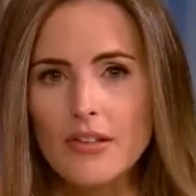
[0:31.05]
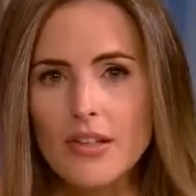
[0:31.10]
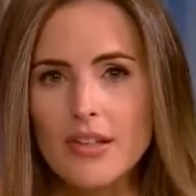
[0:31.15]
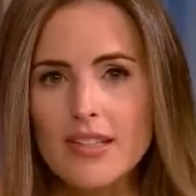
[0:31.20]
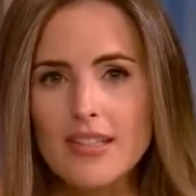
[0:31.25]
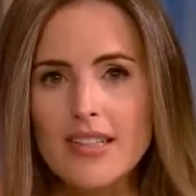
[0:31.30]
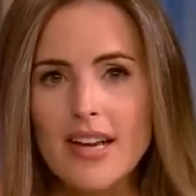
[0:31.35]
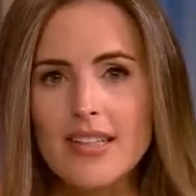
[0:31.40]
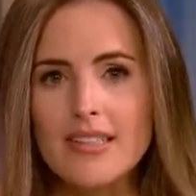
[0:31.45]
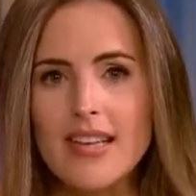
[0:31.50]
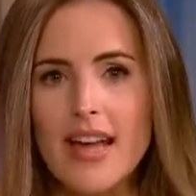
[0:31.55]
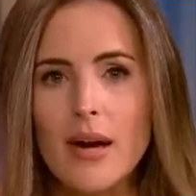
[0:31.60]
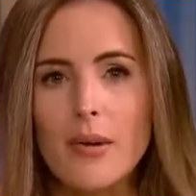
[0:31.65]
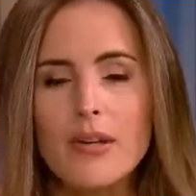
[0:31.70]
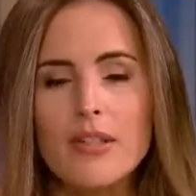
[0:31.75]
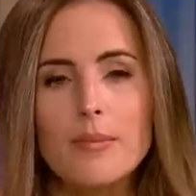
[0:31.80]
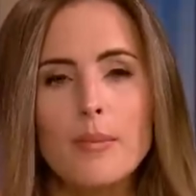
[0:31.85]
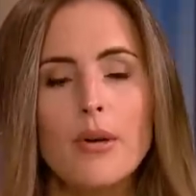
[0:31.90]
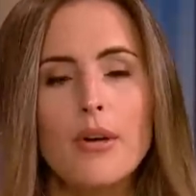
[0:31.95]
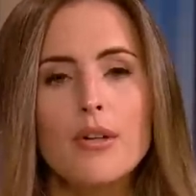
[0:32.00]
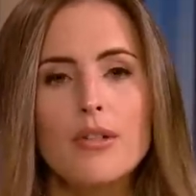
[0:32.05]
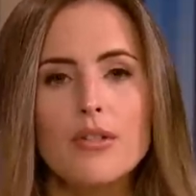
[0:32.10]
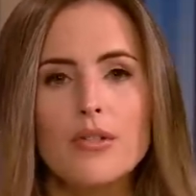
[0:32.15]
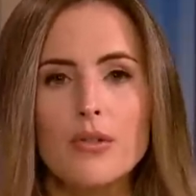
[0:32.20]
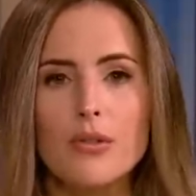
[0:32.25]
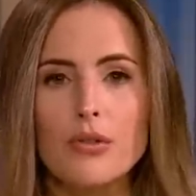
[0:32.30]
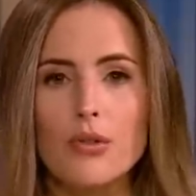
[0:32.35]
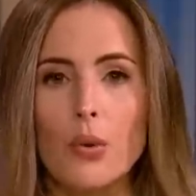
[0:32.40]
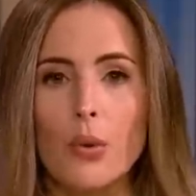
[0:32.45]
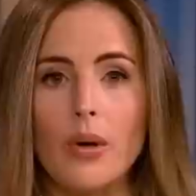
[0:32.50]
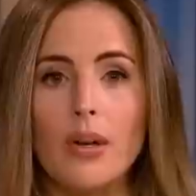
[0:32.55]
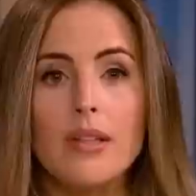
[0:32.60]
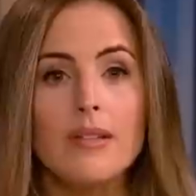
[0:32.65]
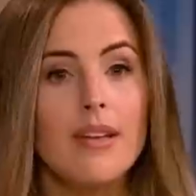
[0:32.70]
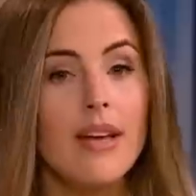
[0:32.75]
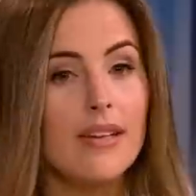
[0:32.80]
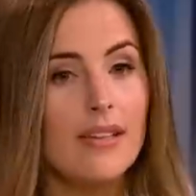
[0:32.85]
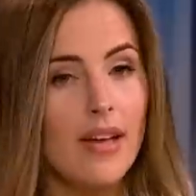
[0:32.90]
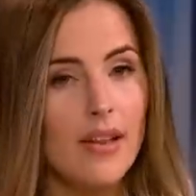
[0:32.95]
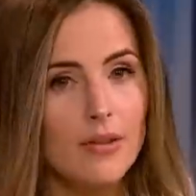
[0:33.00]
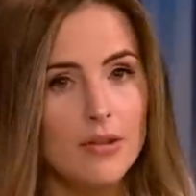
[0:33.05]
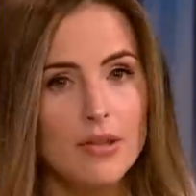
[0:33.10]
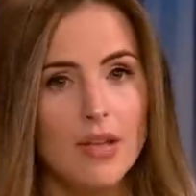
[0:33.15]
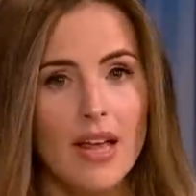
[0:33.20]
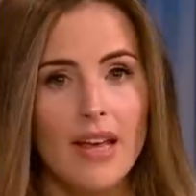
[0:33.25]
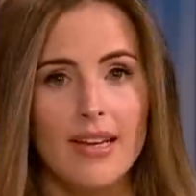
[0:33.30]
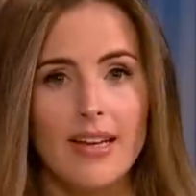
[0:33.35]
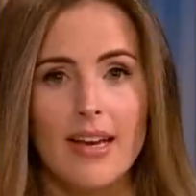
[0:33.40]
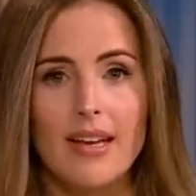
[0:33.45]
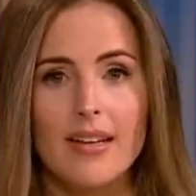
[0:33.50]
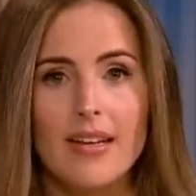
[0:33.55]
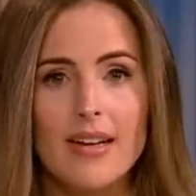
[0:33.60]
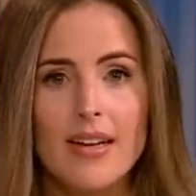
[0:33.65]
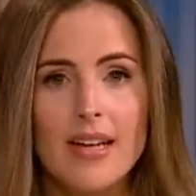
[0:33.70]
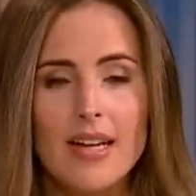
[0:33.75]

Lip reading: to discuss how his personal story and others like it